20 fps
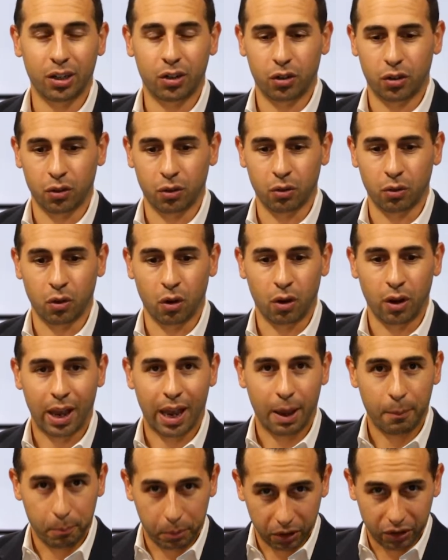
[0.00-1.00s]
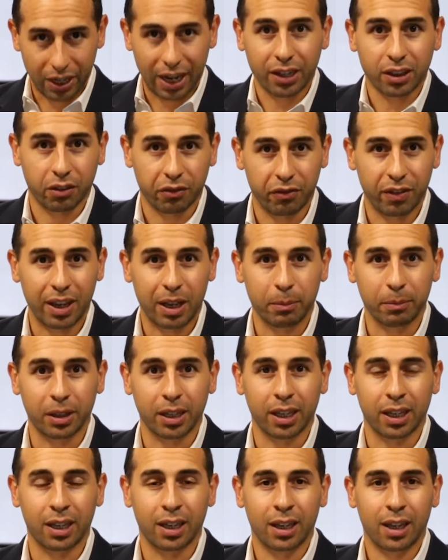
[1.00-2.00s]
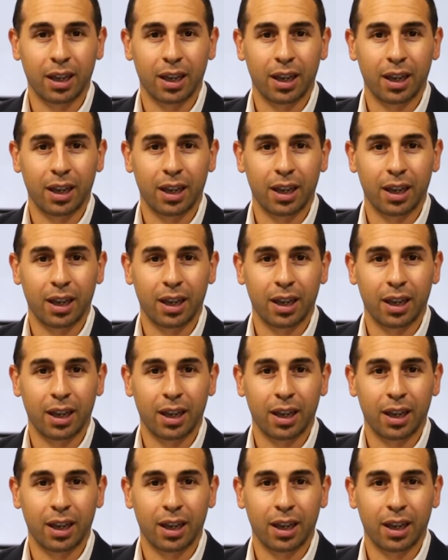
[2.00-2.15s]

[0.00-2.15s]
to protect the family,